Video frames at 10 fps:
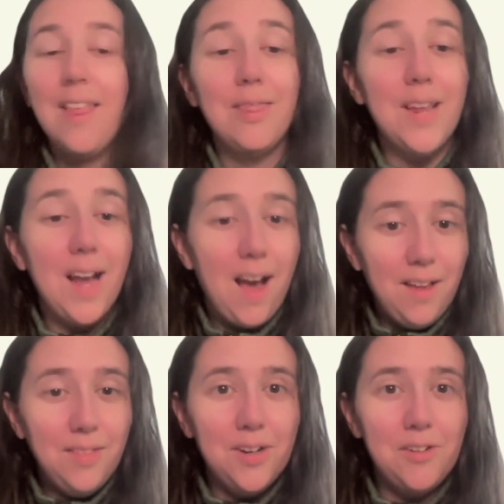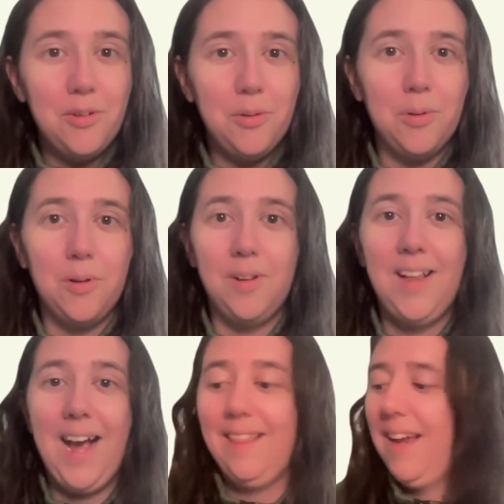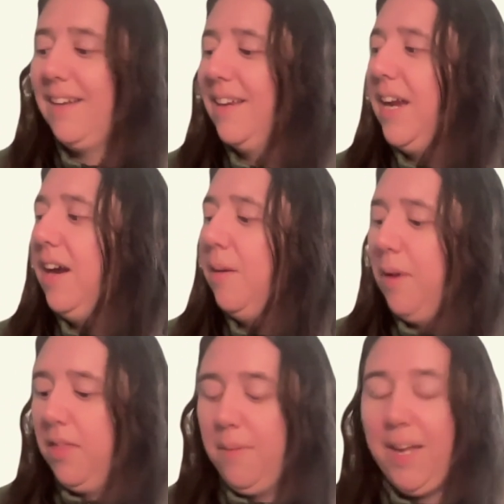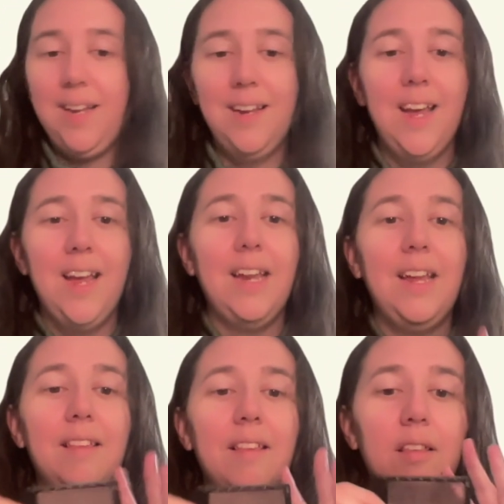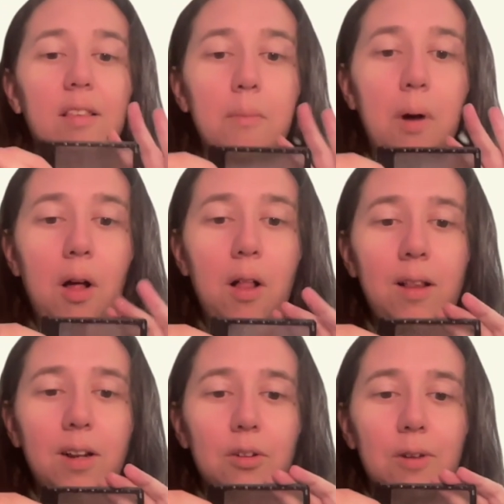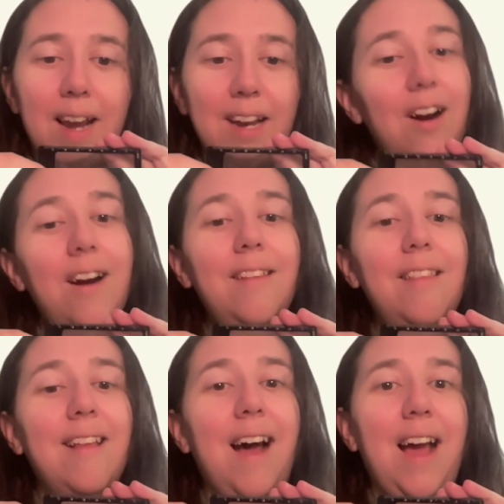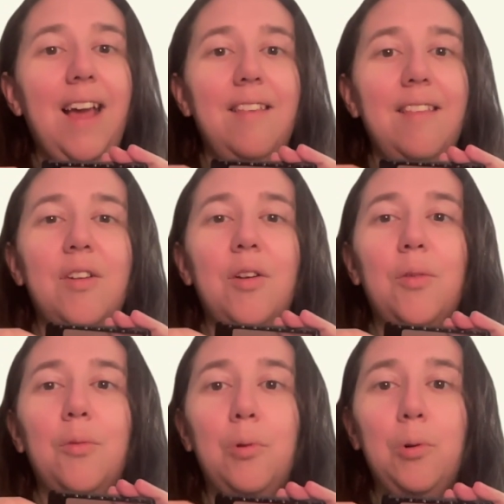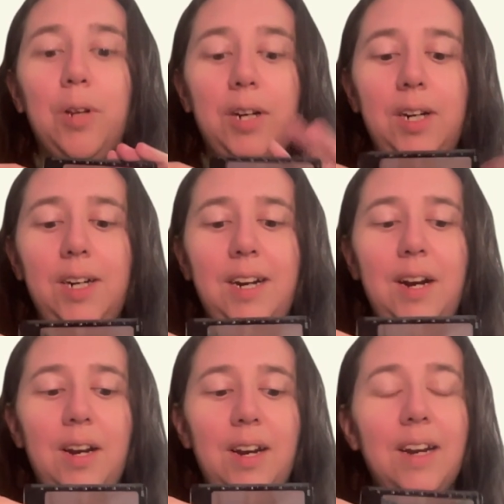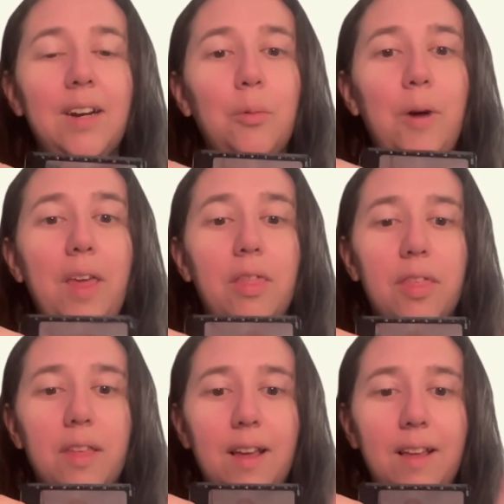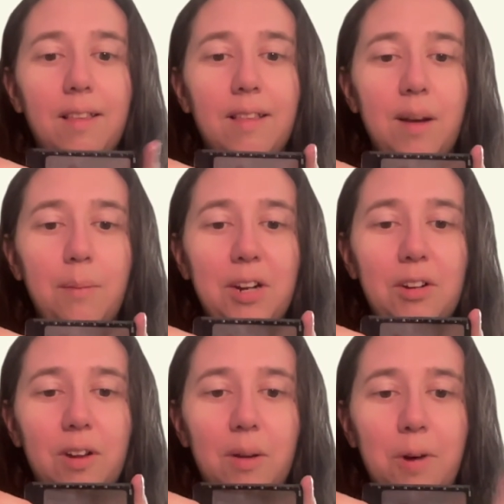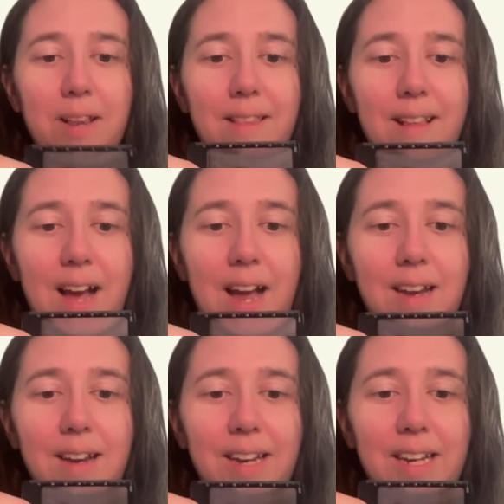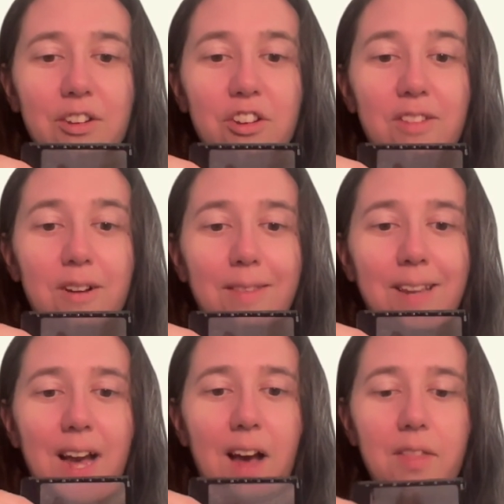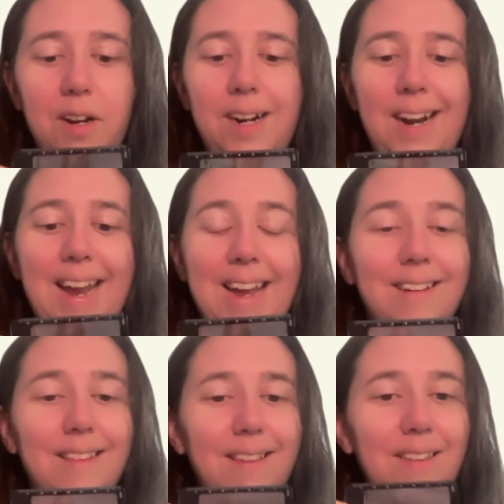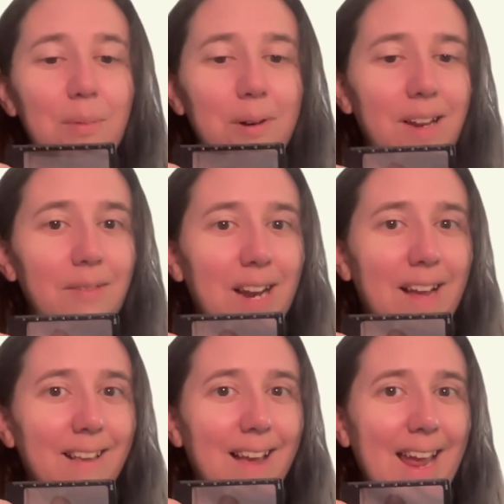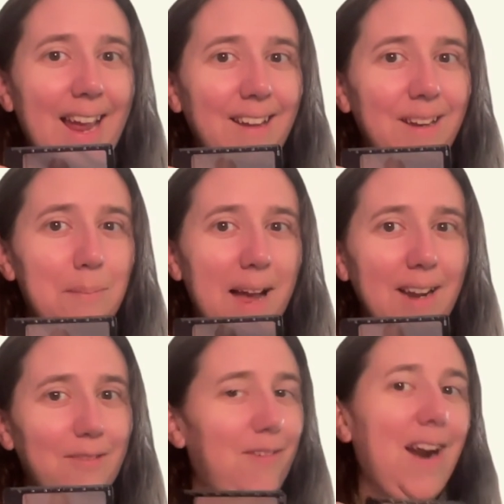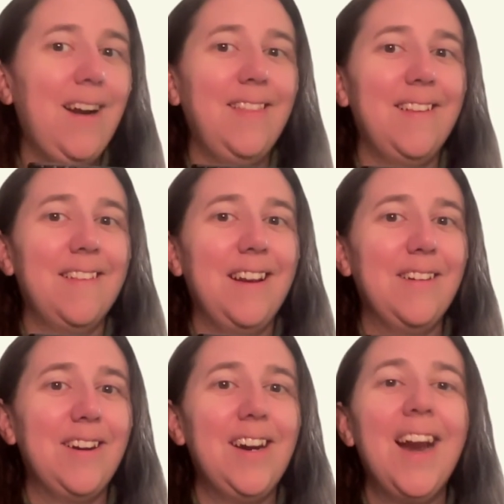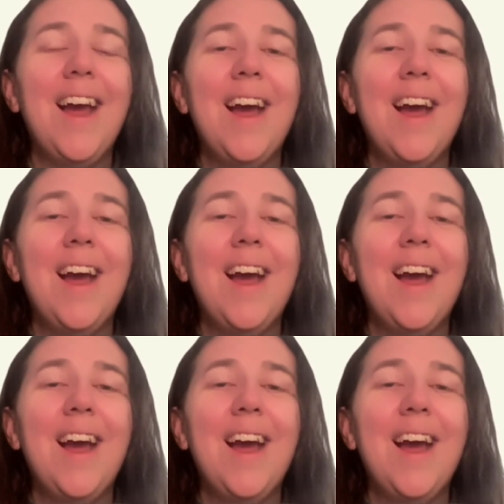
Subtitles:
The other tool I like to carry with me is a small credit card sized ruler with centimeters on one side, inches on the other, and this one even has a handy magnifier in the center